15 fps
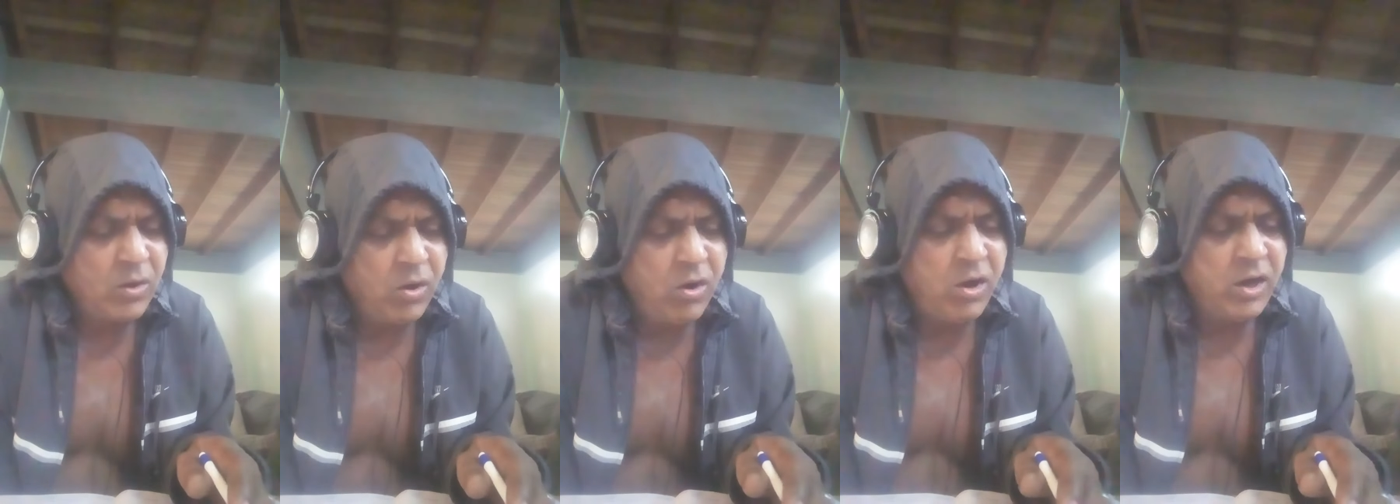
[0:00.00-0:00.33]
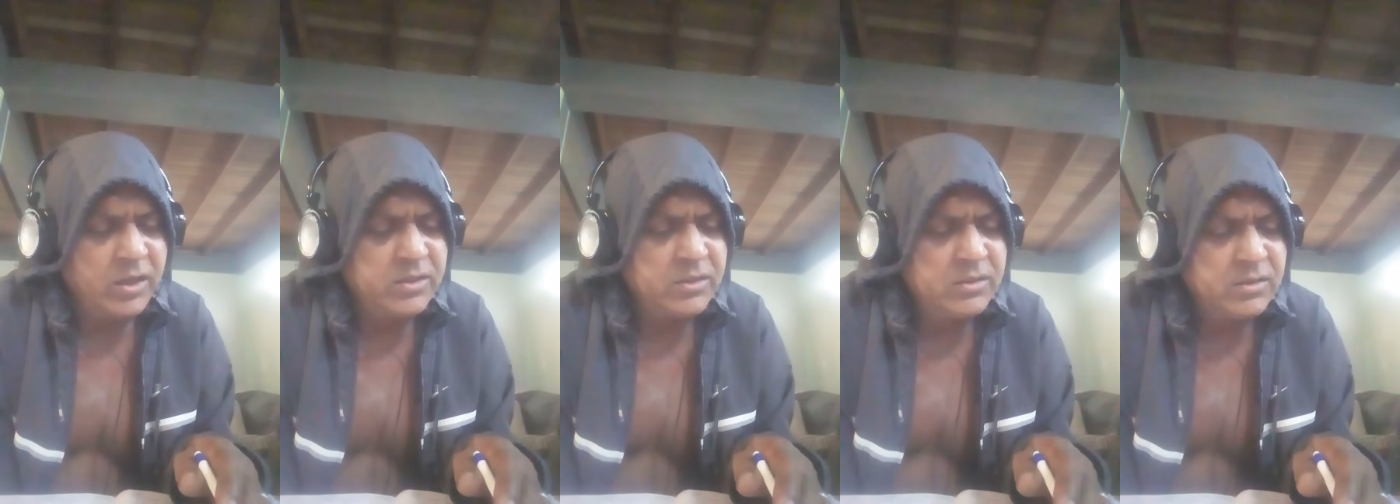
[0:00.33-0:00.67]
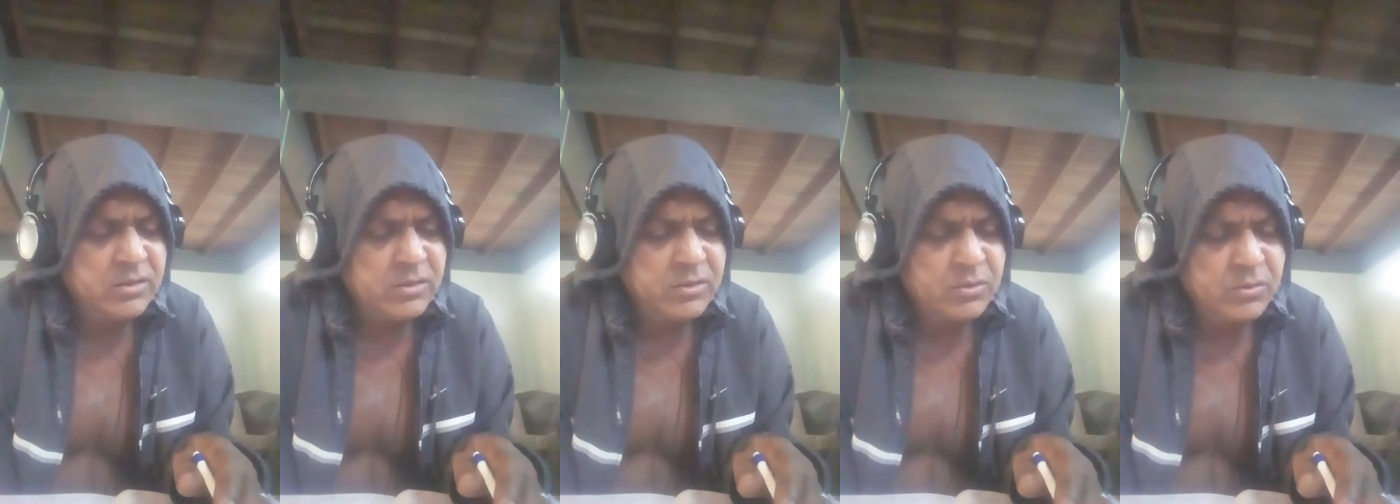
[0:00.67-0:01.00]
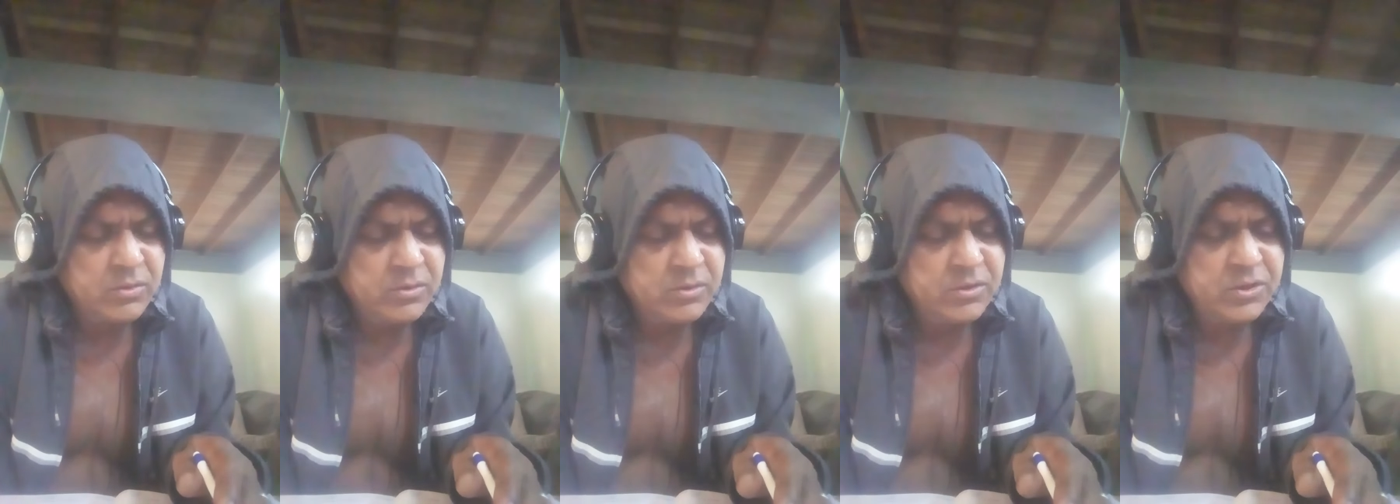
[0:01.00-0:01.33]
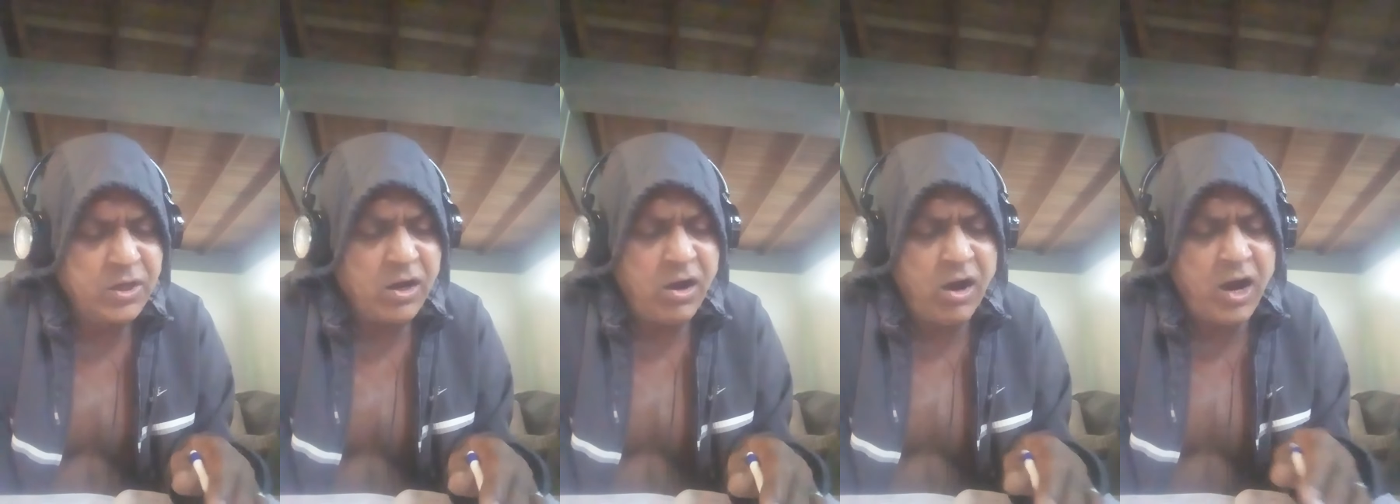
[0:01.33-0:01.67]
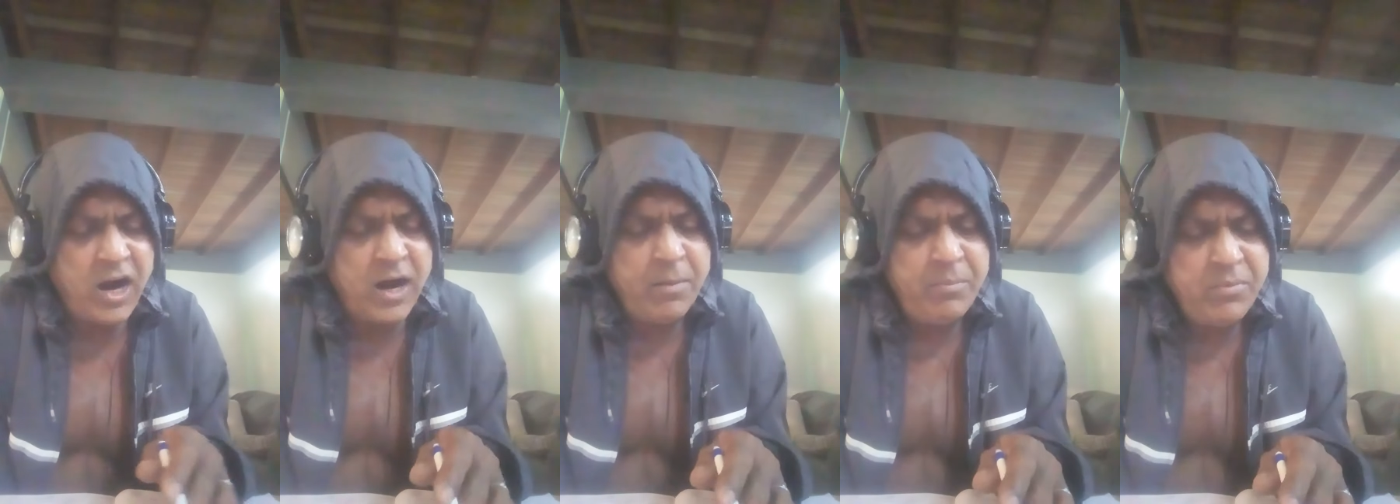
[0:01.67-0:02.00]
on your
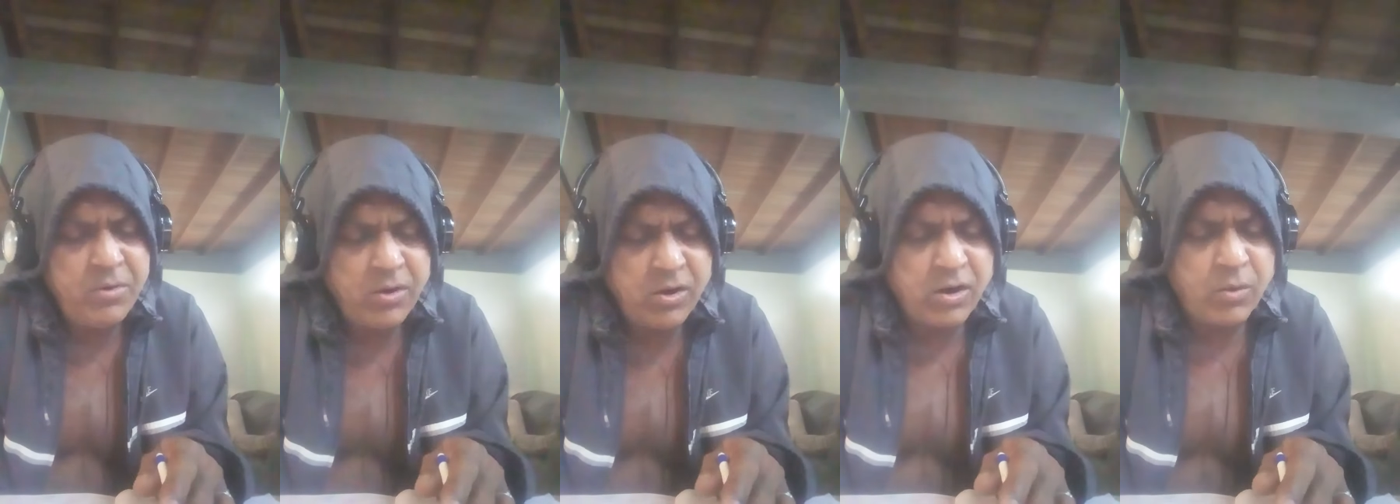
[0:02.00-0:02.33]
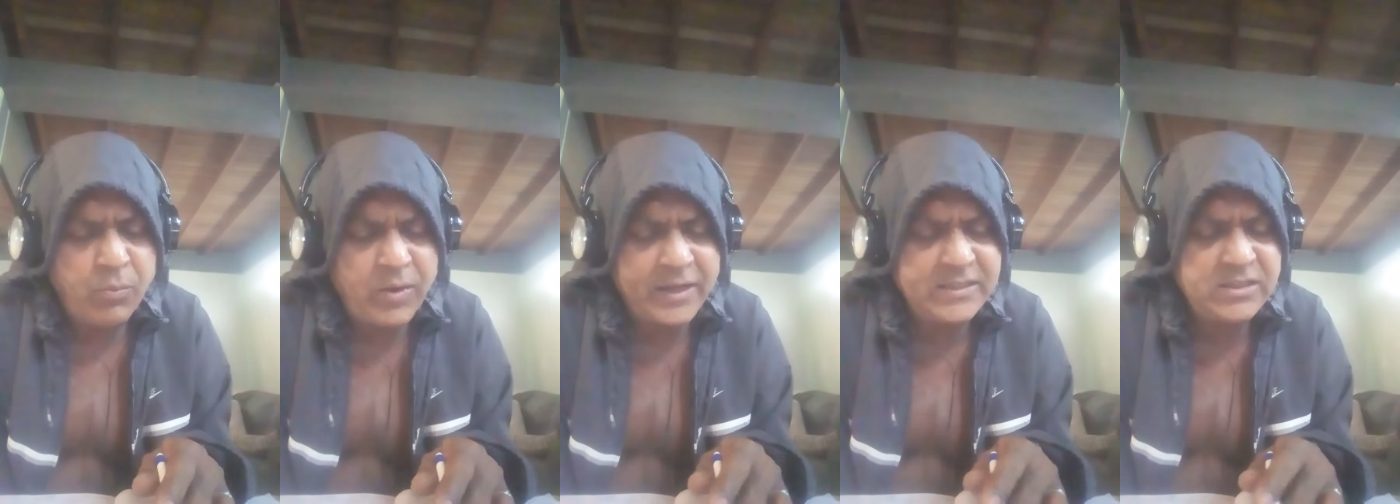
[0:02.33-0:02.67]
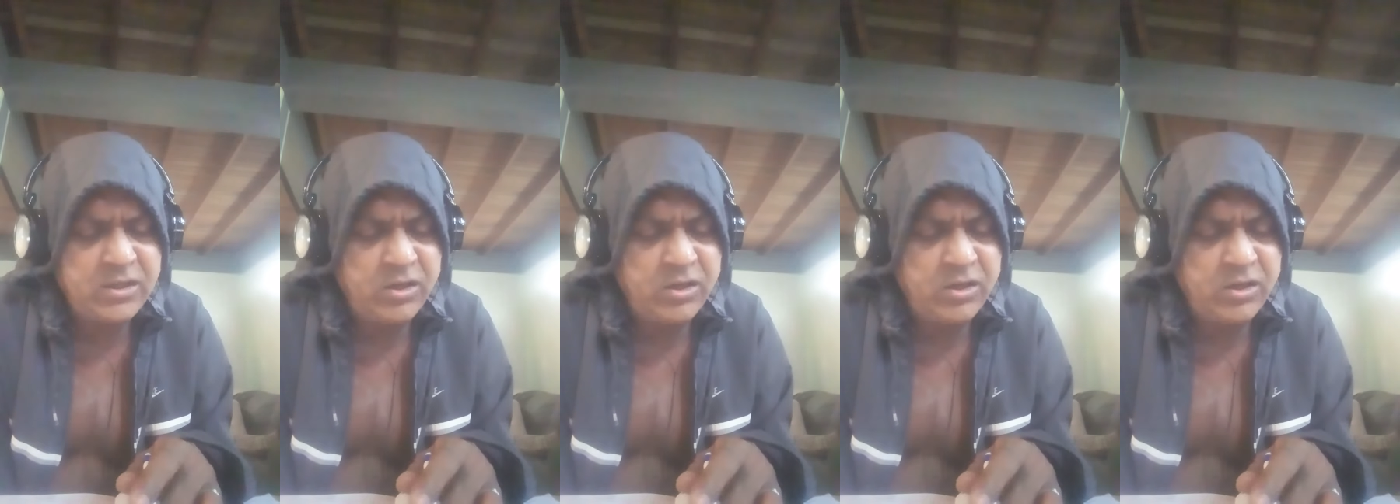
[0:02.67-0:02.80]
arm or what's